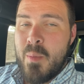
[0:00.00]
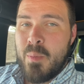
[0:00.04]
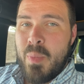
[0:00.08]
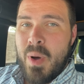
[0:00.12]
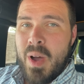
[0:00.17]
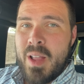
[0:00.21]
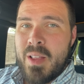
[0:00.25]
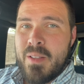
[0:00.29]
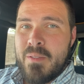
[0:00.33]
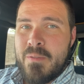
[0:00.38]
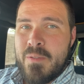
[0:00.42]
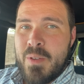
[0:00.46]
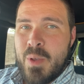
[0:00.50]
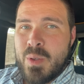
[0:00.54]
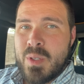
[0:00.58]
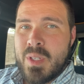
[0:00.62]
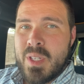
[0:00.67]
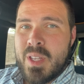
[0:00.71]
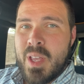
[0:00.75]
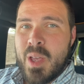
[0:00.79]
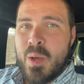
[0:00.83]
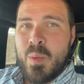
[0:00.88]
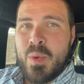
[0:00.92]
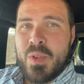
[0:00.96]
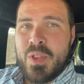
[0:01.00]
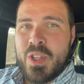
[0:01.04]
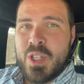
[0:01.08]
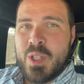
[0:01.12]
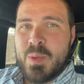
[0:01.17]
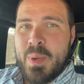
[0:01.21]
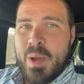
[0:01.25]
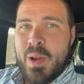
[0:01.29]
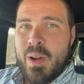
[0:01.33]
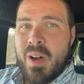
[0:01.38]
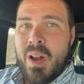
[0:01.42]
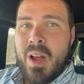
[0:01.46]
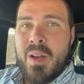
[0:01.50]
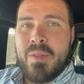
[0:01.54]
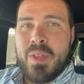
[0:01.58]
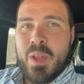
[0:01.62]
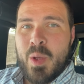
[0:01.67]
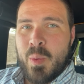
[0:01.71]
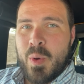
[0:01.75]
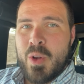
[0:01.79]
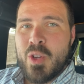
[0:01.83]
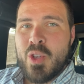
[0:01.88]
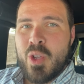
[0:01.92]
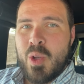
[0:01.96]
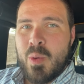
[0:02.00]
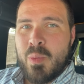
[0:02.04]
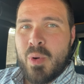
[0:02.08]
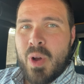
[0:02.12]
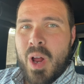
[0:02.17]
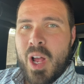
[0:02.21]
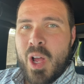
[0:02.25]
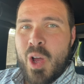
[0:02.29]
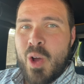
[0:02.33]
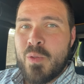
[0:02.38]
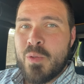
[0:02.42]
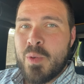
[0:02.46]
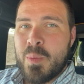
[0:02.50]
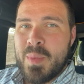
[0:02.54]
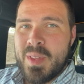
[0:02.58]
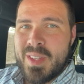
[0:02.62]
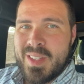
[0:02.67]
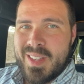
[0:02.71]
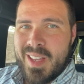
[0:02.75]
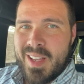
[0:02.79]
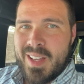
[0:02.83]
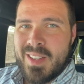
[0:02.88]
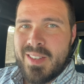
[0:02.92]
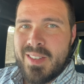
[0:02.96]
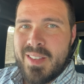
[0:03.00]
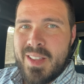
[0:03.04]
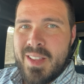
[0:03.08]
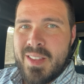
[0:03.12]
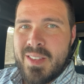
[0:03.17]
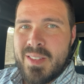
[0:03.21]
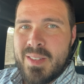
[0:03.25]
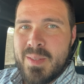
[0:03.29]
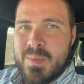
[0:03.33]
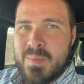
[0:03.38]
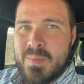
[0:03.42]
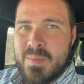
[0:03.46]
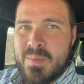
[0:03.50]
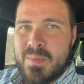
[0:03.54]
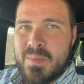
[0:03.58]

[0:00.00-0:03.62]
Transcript: but infuses it with the spirit of the original Bronco from the 60s.